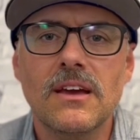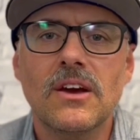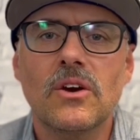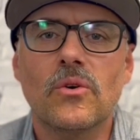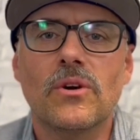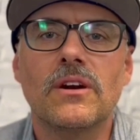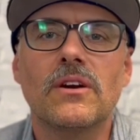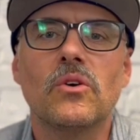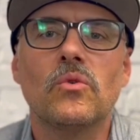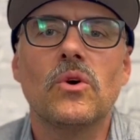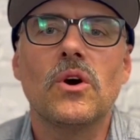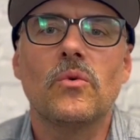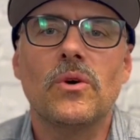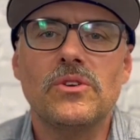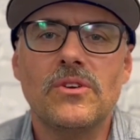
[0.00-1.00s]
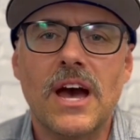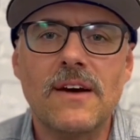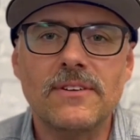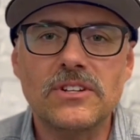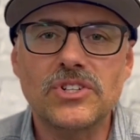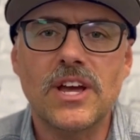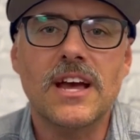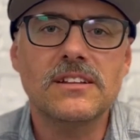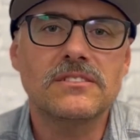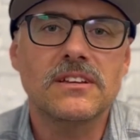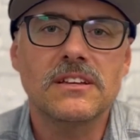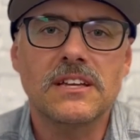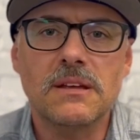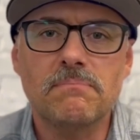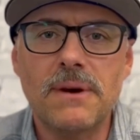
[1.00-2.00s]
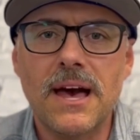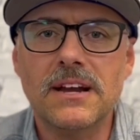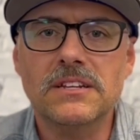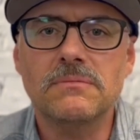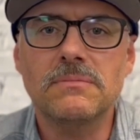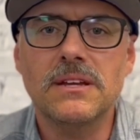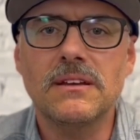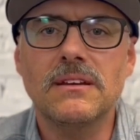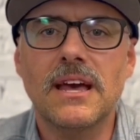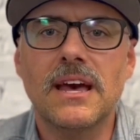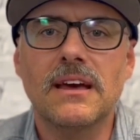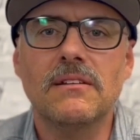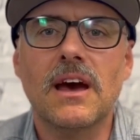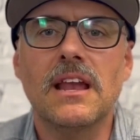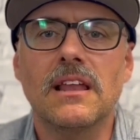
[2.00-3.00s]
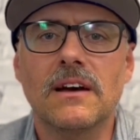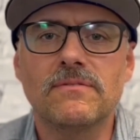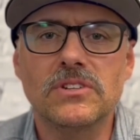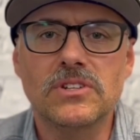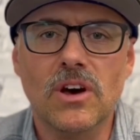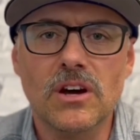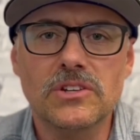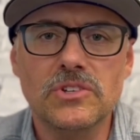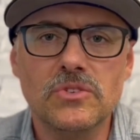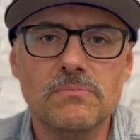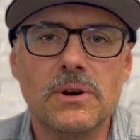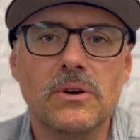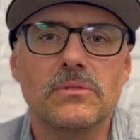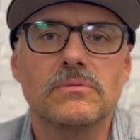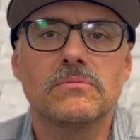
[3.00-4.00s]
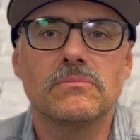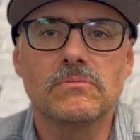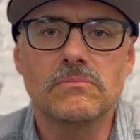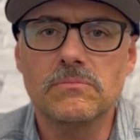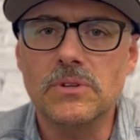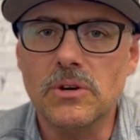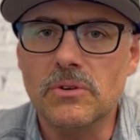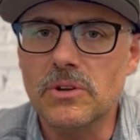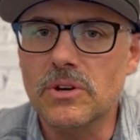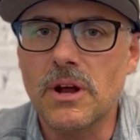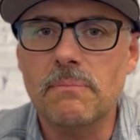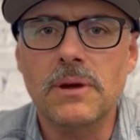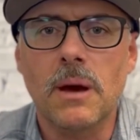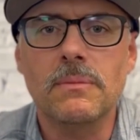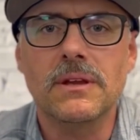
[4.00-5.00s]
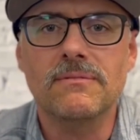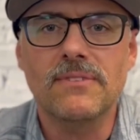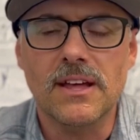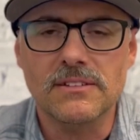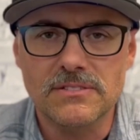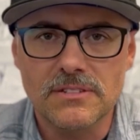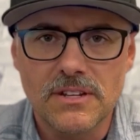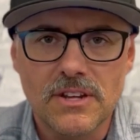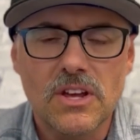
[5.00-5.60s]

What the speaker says: or when you have a chance, get back to me, and I'd love to talk to you about, your upcoming events.